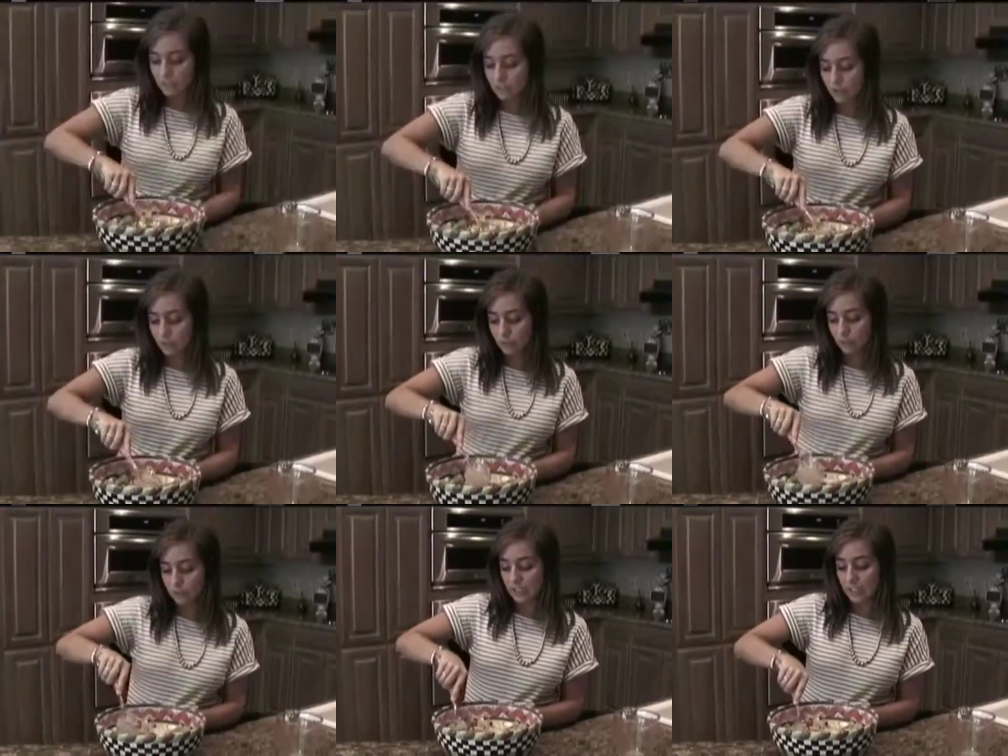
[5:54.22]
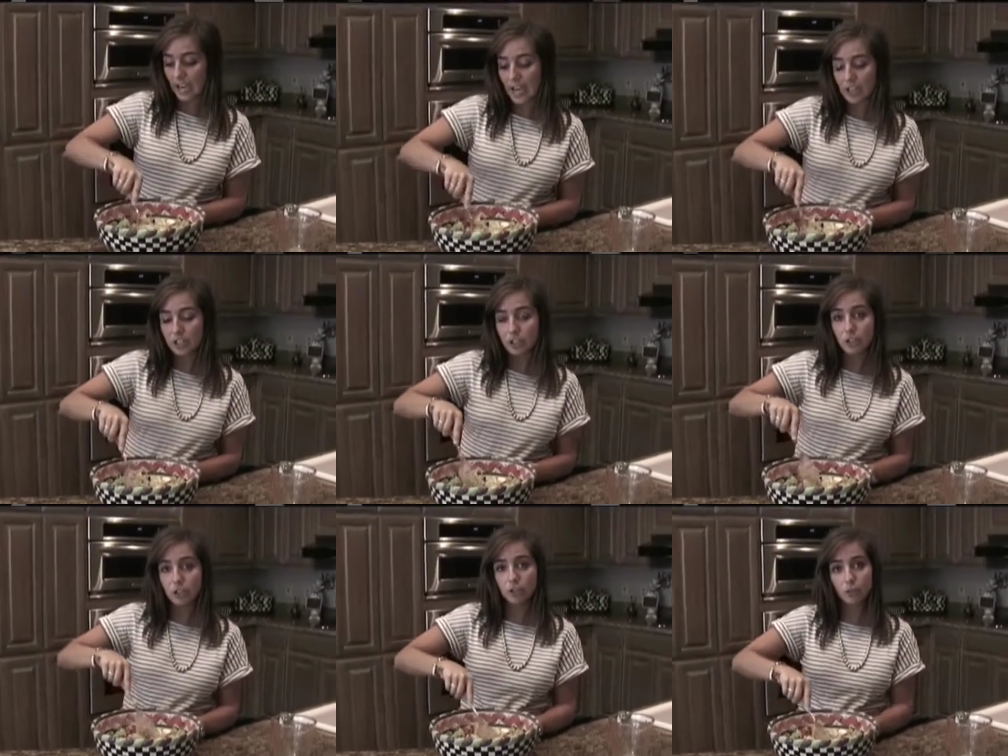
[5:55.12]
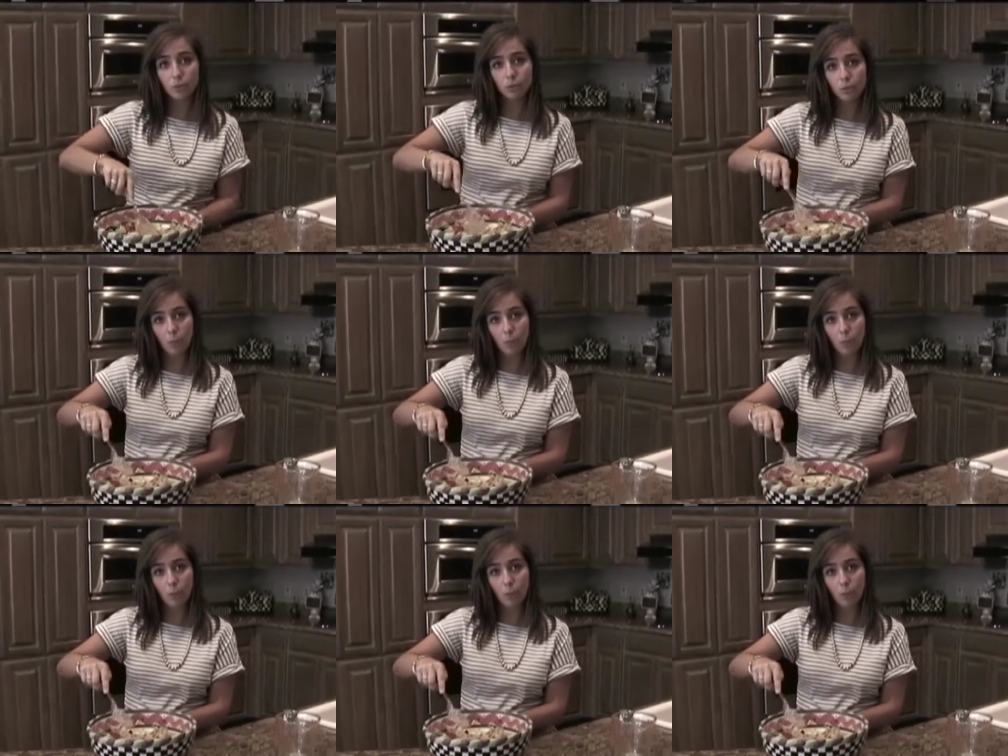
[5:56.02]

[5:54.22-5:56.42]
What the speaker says: pine nuts, toasted cashews,